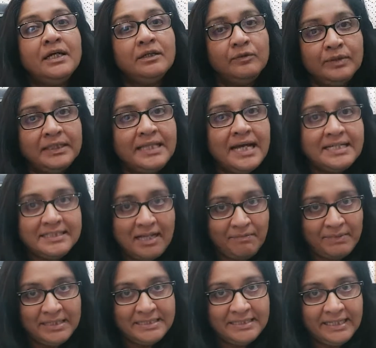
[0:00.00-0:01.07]
Gunadas
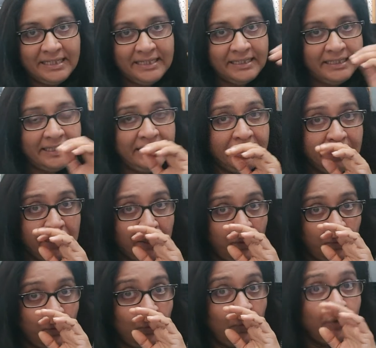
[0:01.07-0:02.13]
Amarasekara,
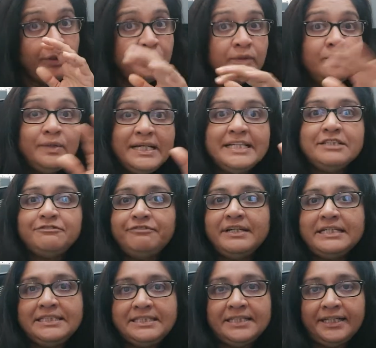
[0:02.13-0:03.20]
who through his
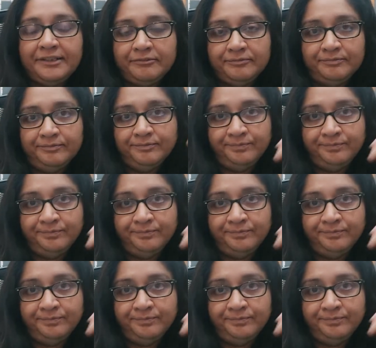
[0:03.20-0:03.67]
fiction